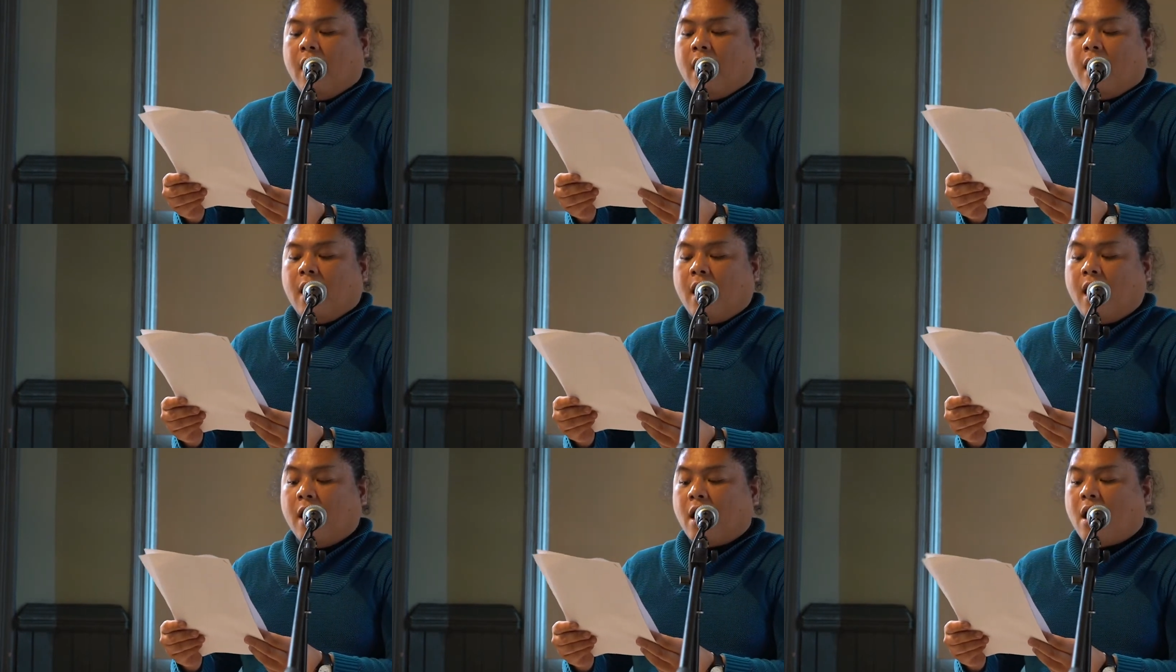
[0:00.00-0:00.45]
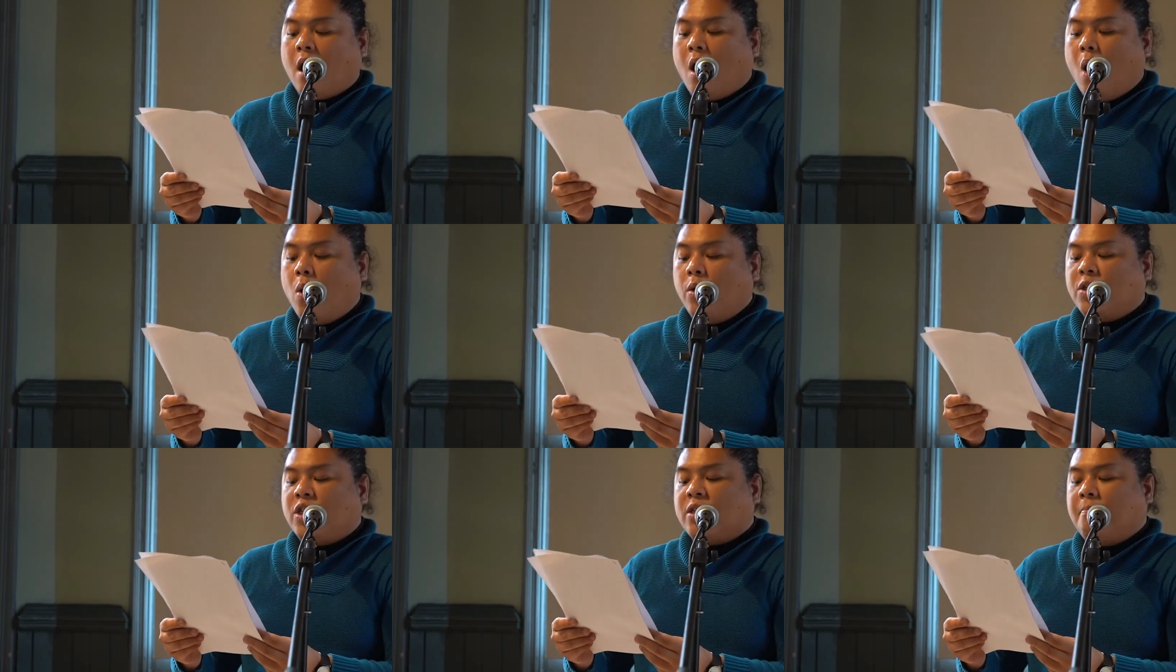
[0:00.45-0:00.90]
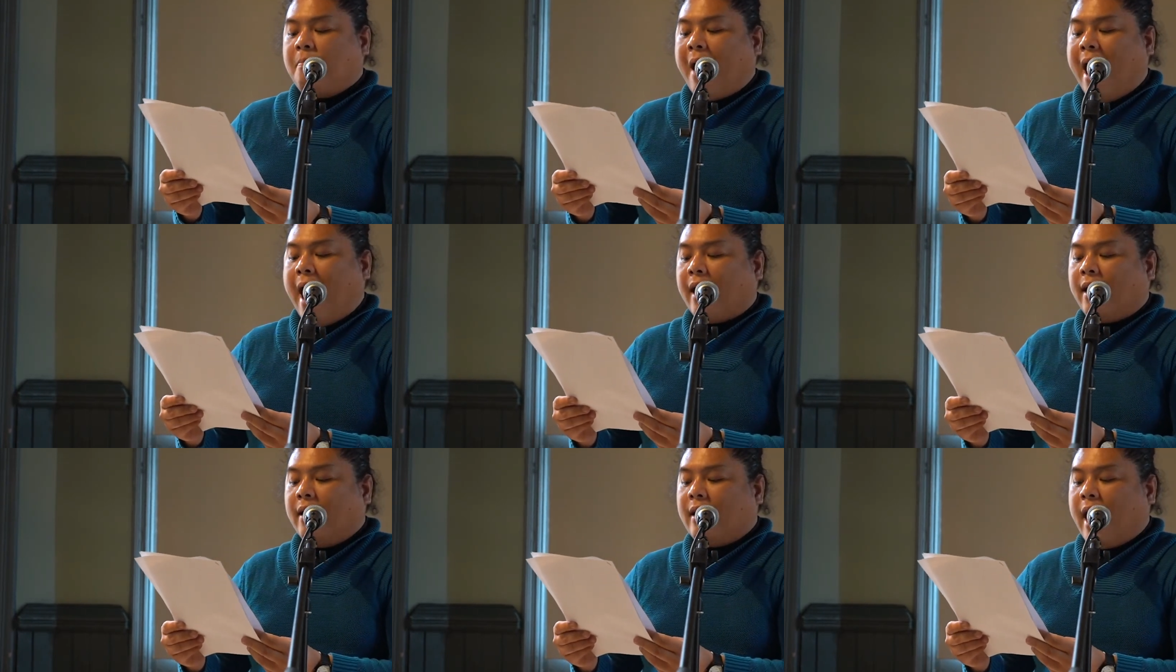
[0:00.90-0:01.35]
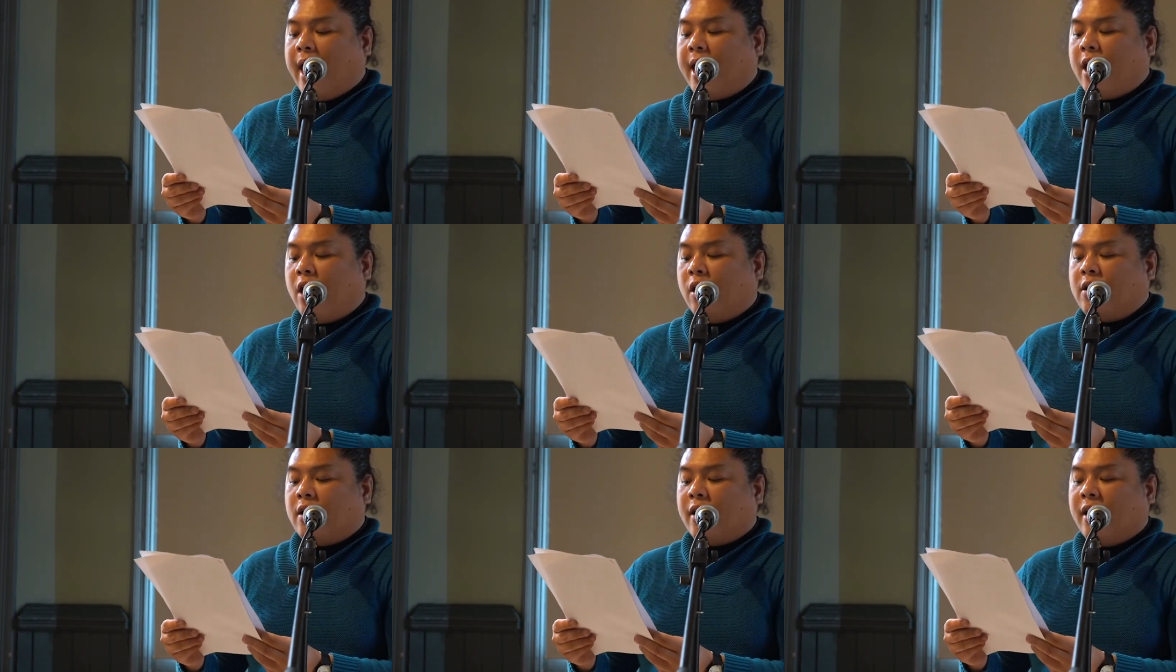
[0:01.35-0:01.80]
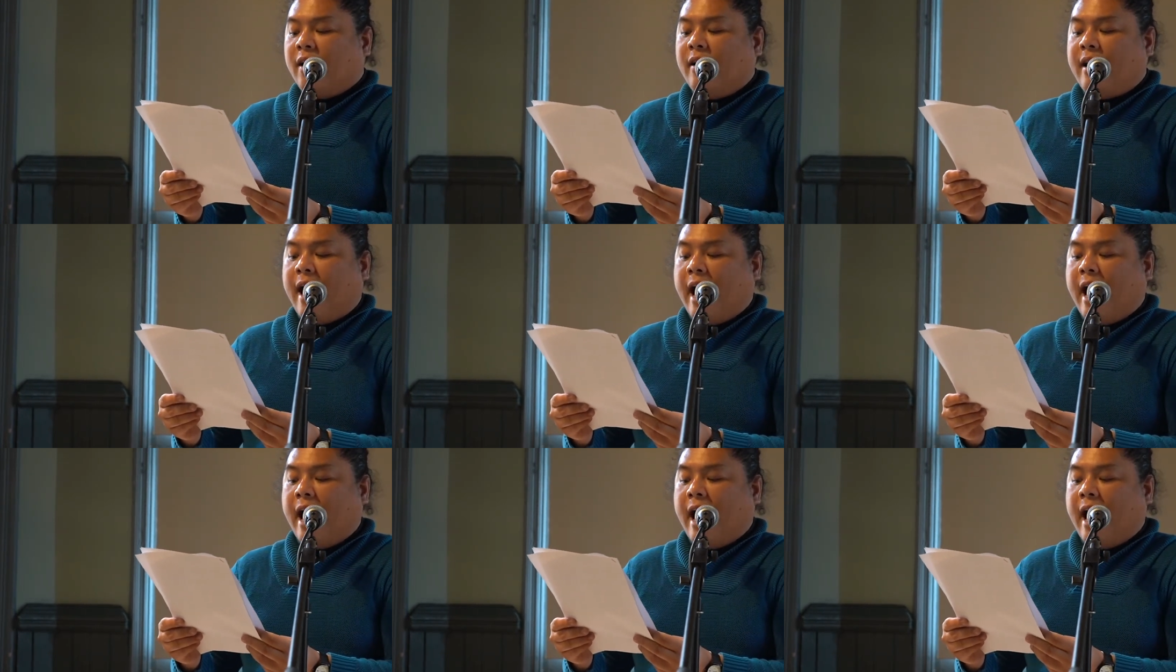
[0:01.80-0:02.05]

Her coach bag lying on her